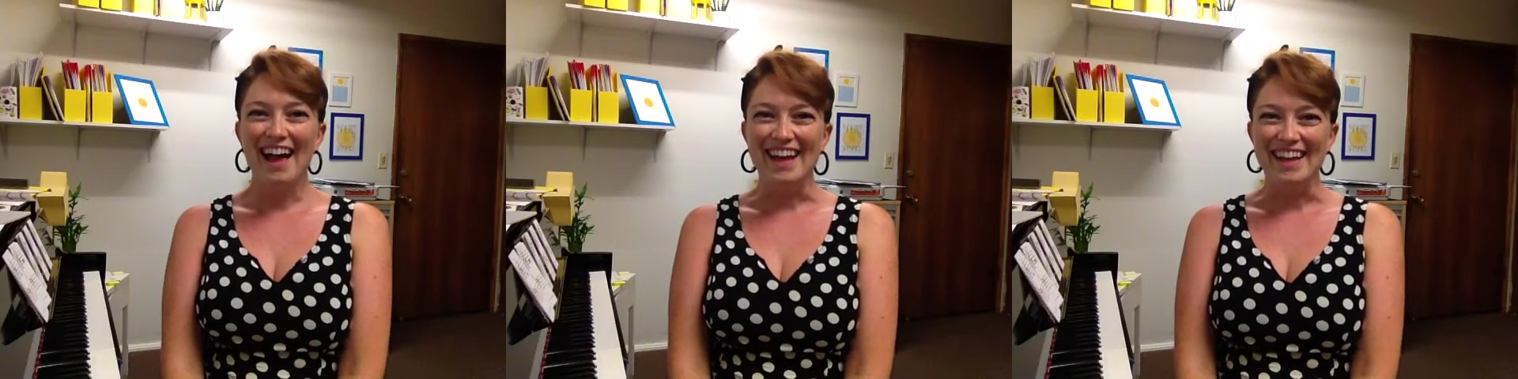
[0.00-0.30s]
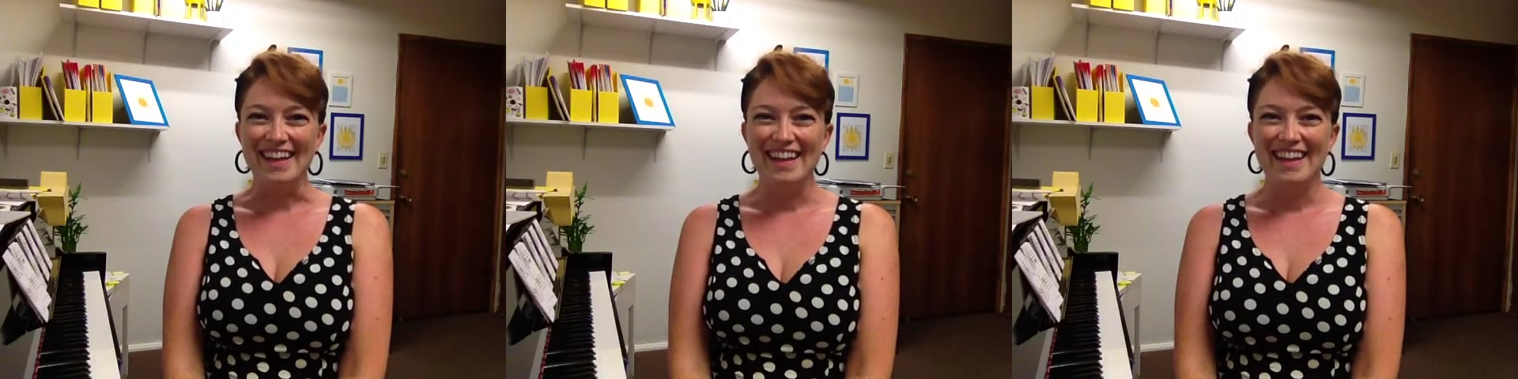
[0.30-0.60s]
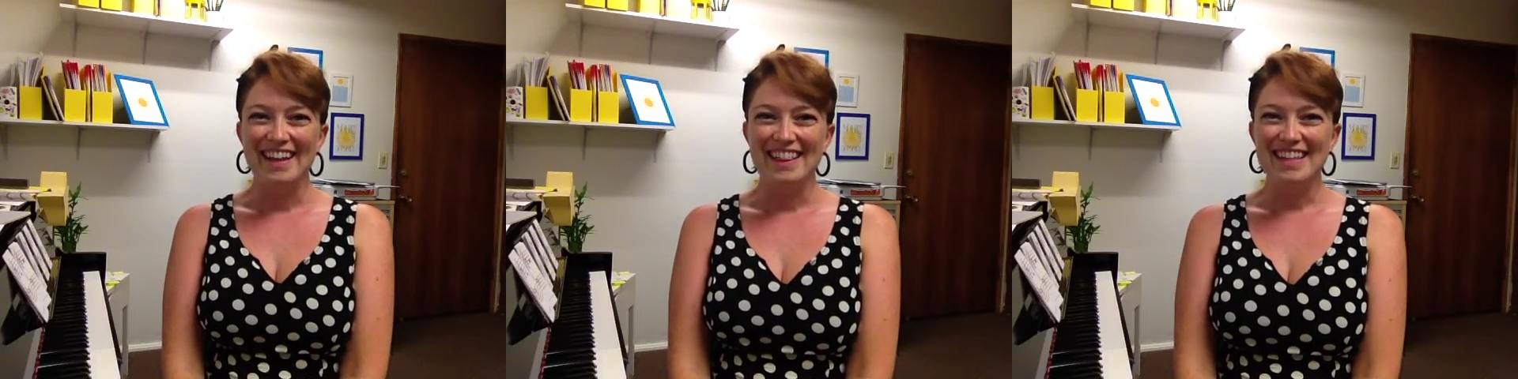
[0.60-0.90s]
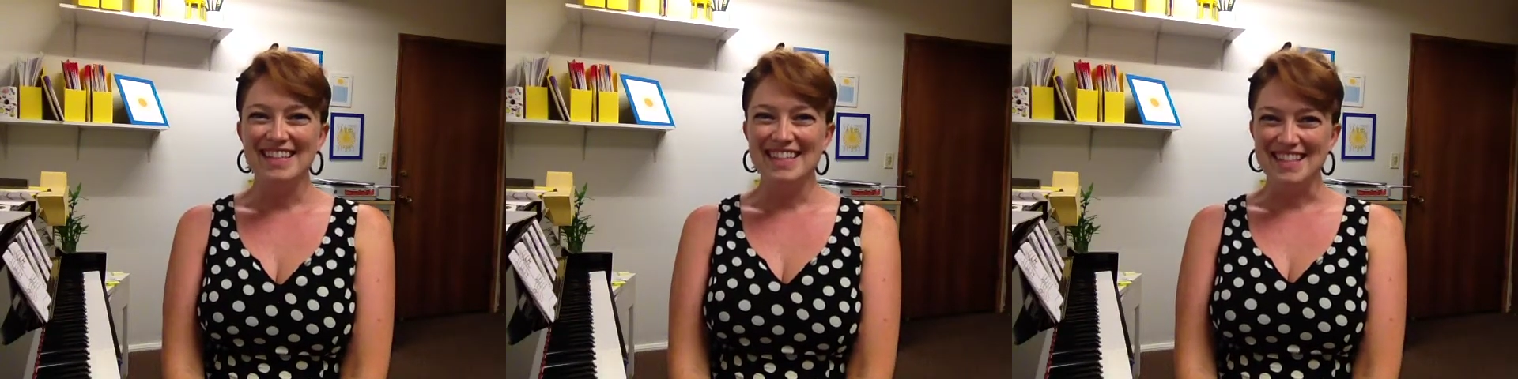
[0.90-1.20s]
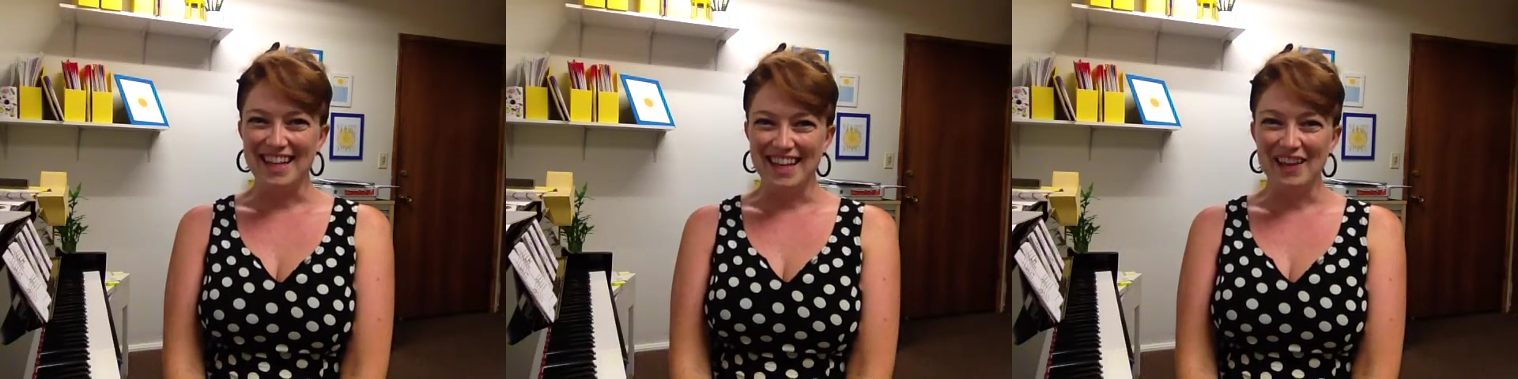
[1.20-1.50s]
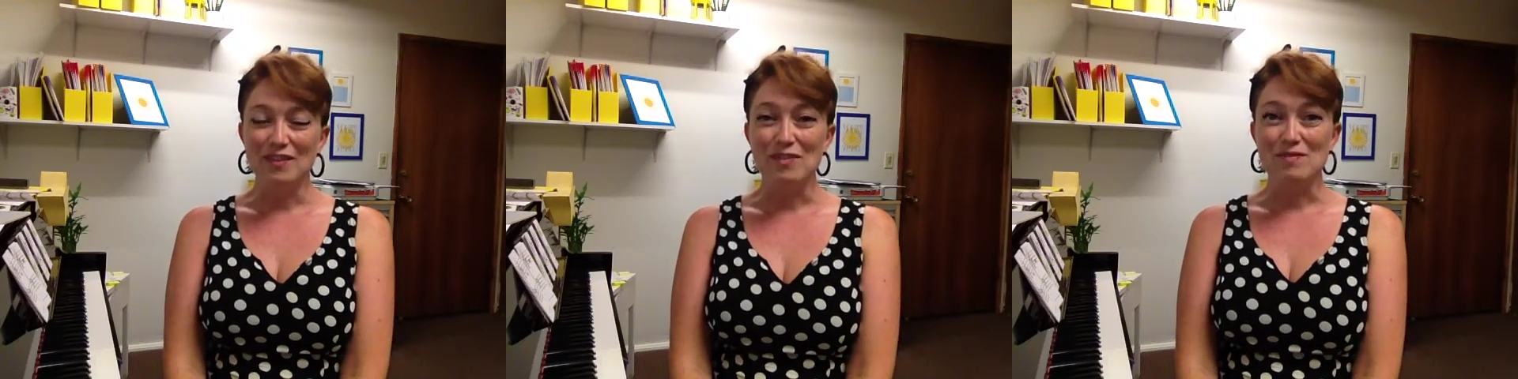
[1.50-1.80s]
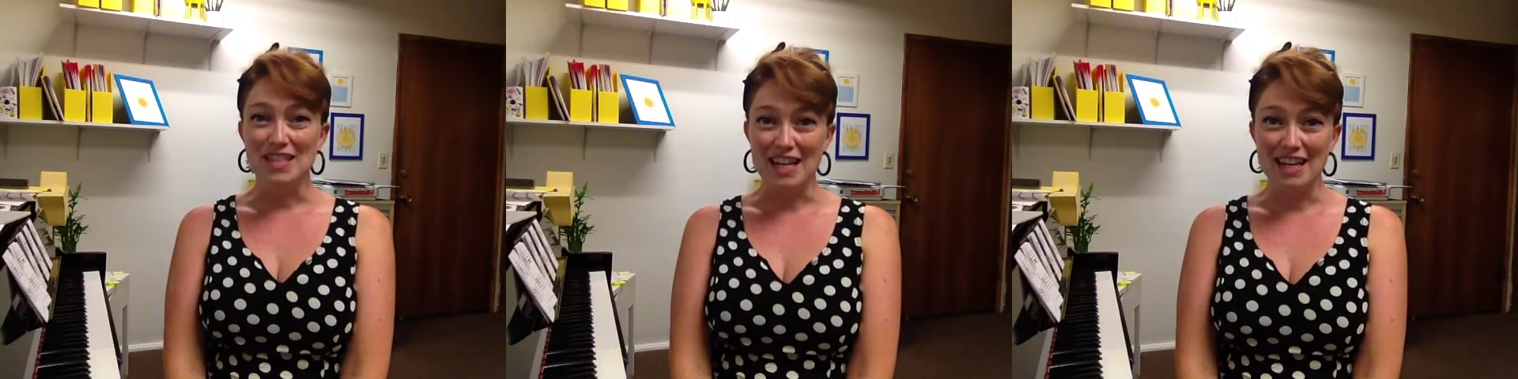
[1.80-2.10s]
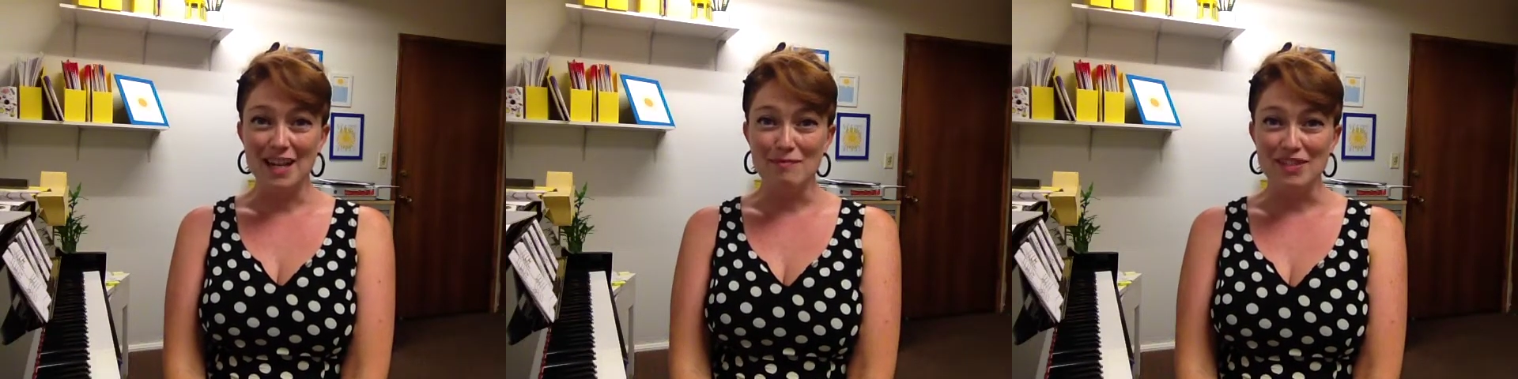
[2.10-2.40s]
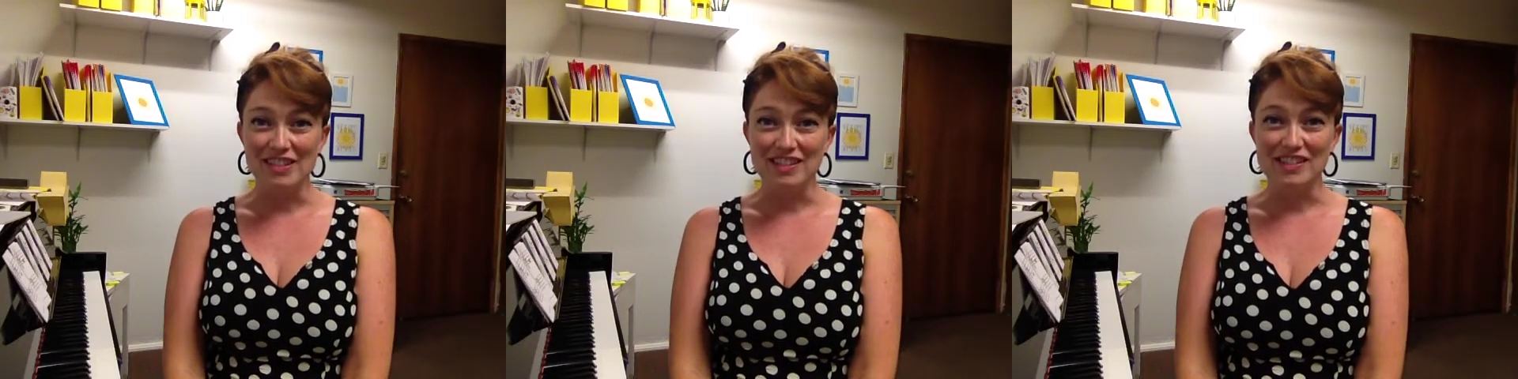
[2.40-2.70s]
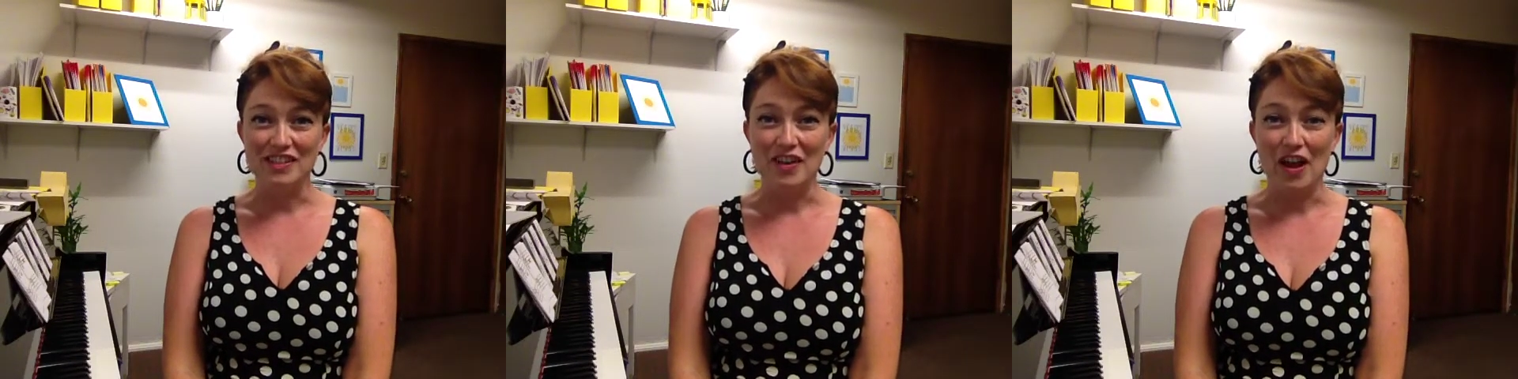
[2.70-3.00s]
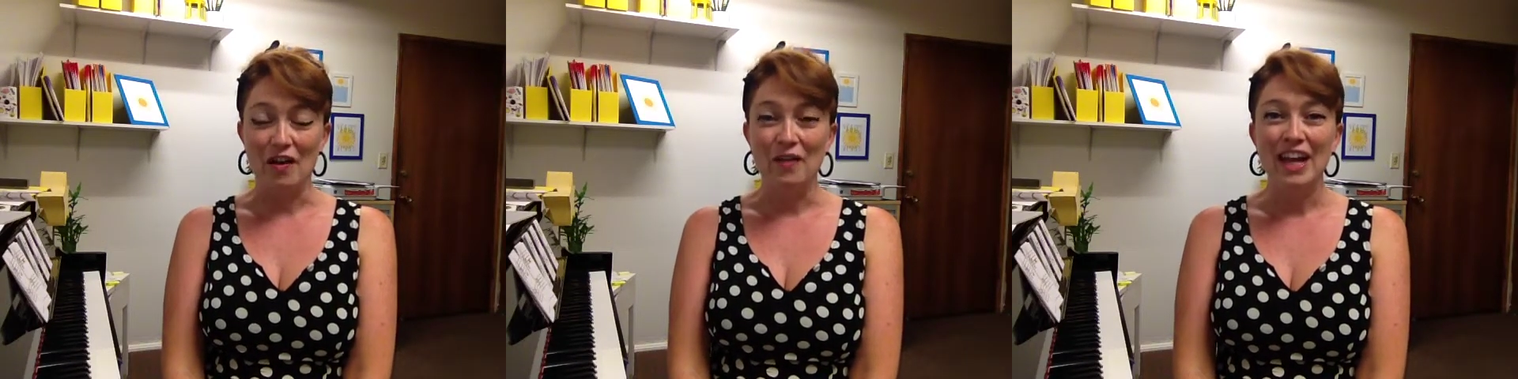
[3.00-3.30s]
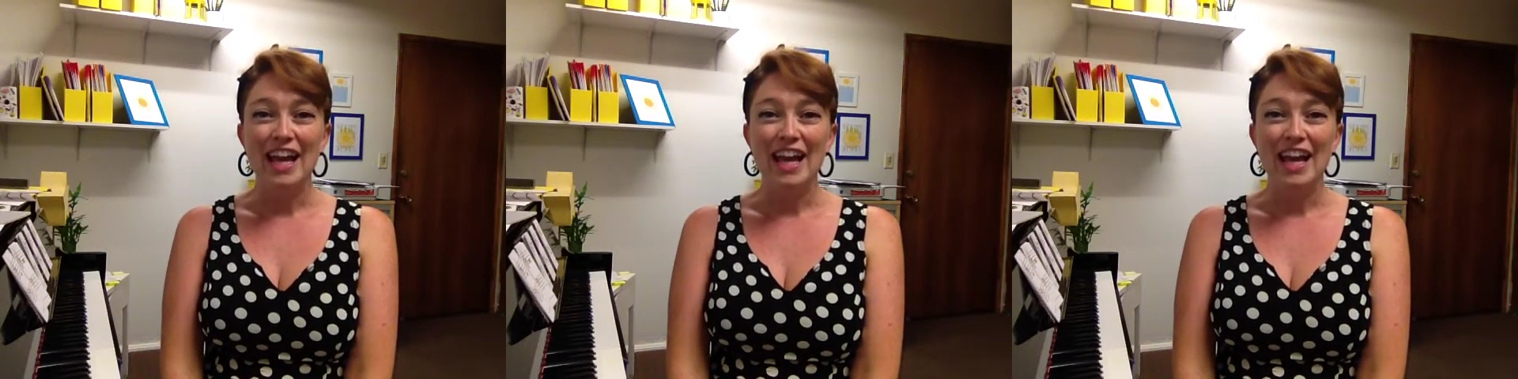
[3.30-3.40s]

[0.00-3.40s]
Hi, this is Nikki from Sunny Day Music Studio,